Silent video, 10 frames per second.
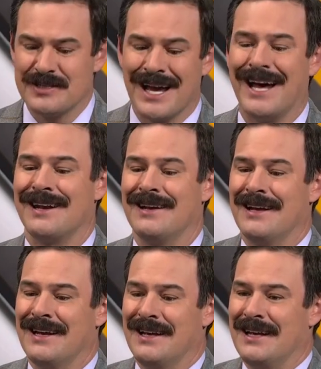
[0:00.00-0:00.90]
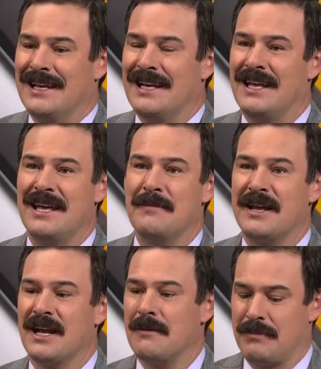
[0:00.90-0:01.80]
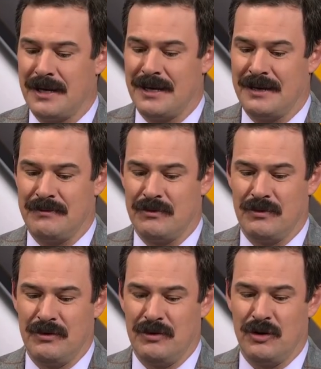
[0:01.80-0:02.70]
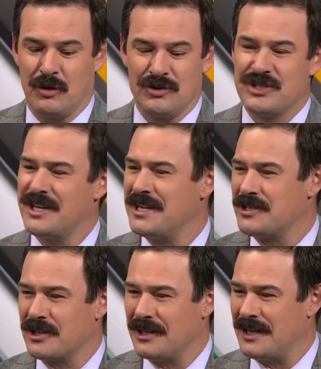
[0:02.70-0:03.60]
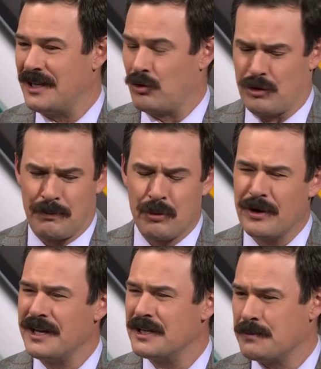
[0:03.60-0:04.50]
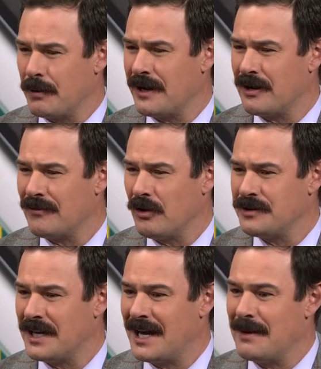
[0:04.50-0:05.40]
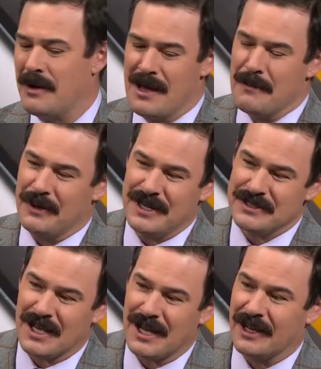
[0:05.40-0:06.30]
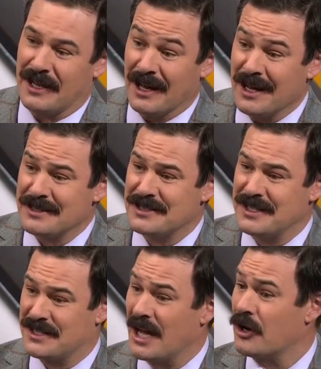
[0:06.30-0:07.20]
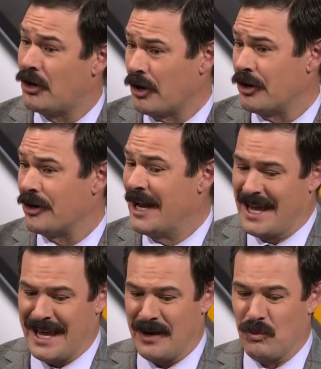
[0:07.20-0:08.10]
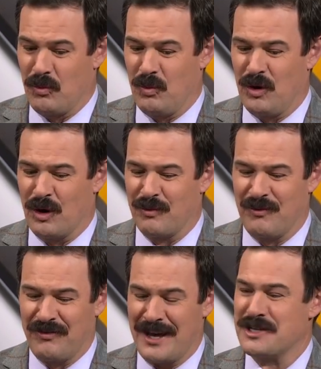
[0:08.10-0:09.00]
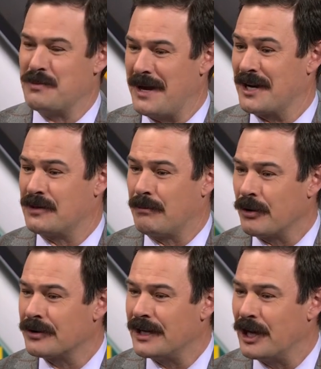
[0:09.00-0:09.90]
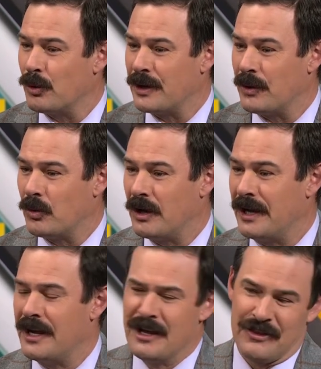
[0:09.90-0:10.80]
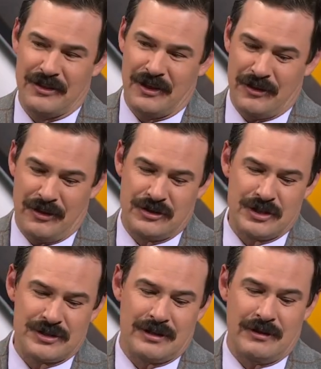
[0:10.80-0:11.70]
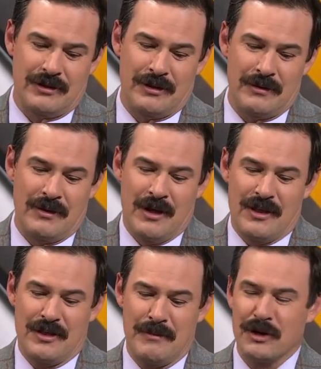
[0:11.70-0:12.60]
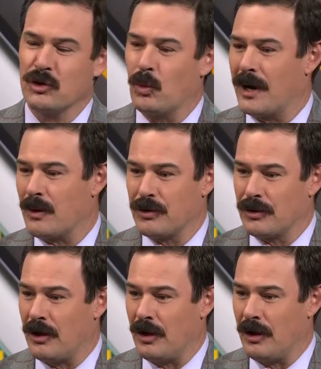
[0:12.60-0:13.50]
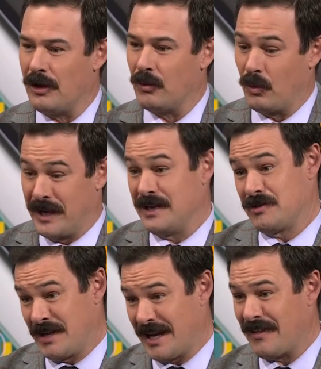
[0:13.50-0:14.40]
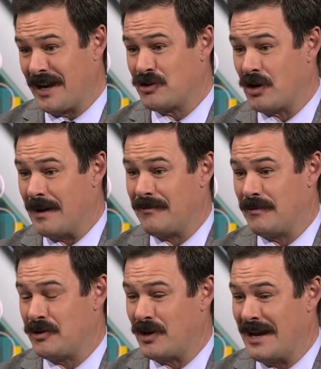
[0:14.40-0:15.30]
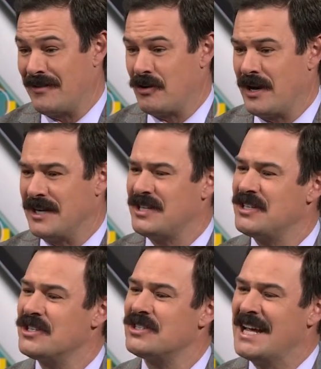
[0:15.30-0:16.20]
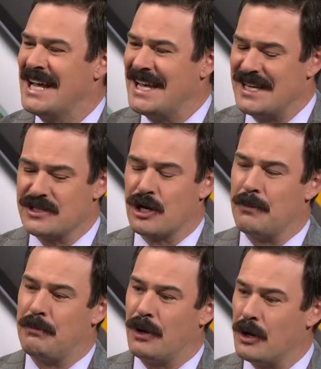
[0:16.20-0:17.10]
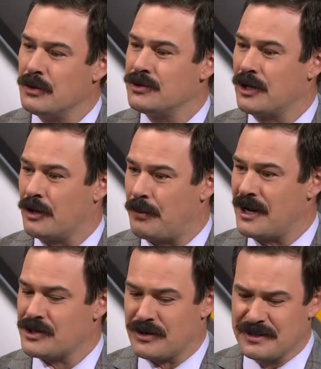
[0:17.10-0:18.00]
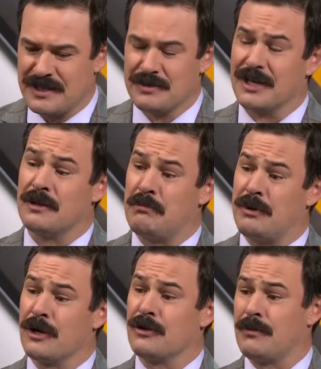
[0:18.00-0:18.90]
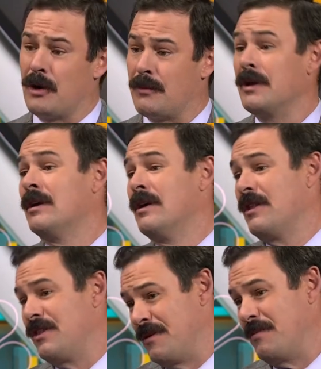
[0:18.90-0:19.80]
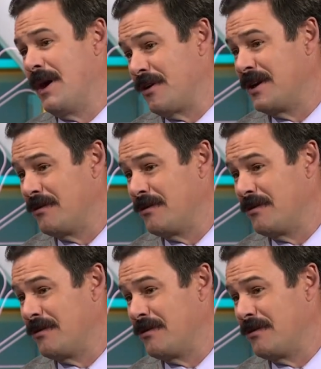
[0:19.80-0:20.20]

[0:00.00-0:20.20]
got he may not be, you know, statistically or the yeah. prettiest player of all mm-hmm. time, but he's got guts. He's got heart. Mm. And you know, flashing back to Birkdale when he won, the the just the the the mental wherewithal when he's taken that drop from the driving range. He just he's composed under pressure, and it seems like the bigger the moment, the better he